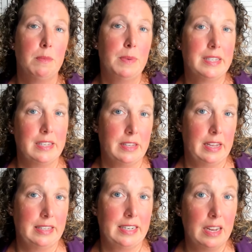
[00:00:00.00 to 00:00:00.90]
the business
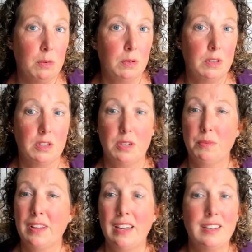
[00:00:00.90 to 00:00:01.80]
stakeholders to
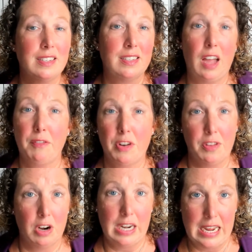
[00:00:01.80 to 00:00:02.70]
really discover
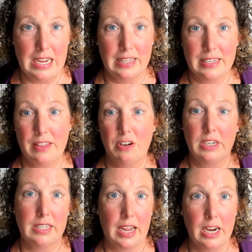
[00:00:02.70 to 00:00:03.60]
their needs and their
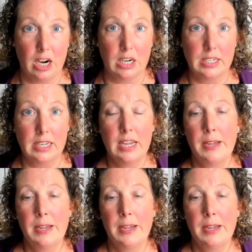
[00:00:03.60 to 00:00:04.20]
desires